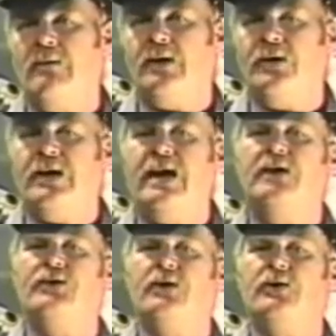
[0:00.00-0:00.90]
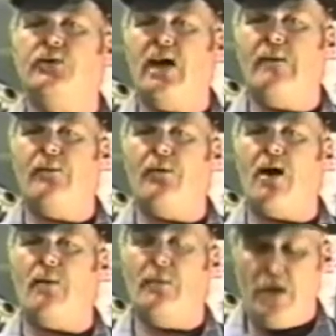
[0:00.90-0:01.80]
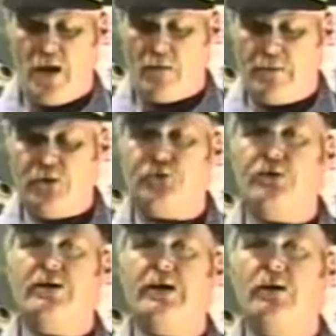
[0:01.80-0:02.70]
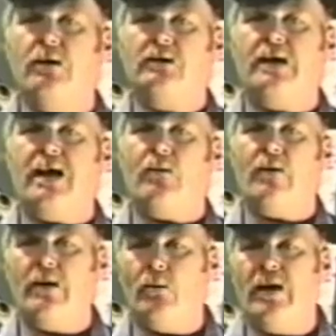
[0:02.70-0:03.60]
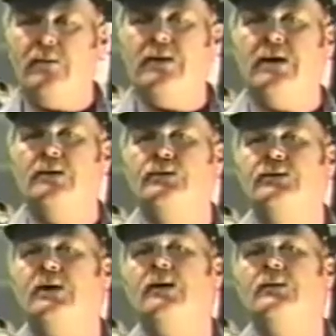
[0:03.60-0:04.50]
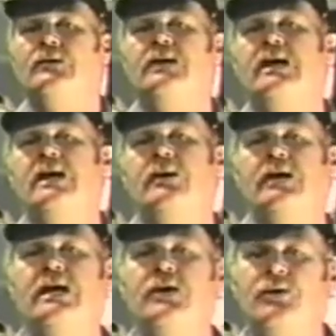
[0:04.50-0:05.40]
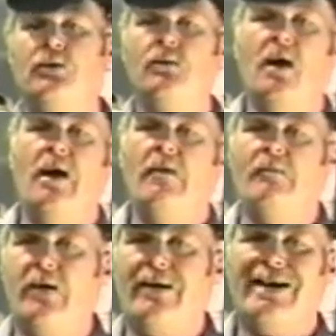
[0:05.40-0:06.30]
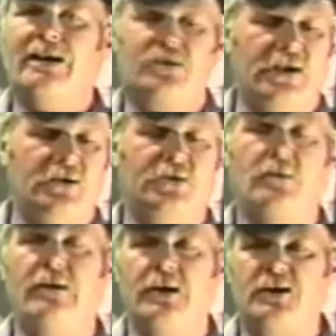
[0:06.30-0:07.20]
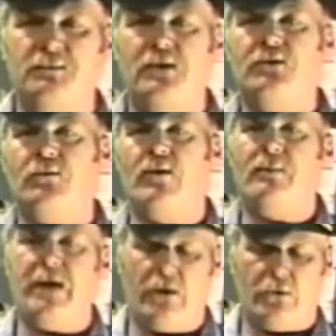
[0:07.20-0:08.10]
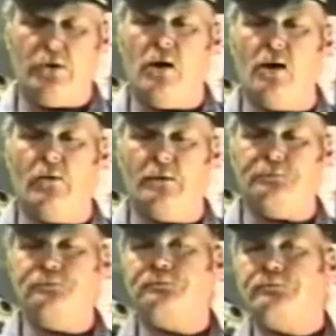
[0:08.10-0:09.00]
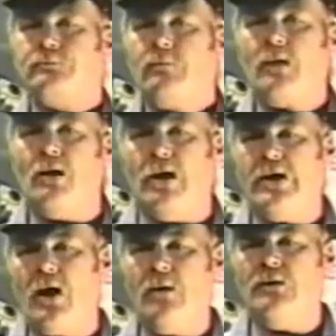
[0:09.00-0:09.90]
of indication that you have a problem, make sure you get looked at right away because uh, this can lead to very extensive and expensive repair in the long run like always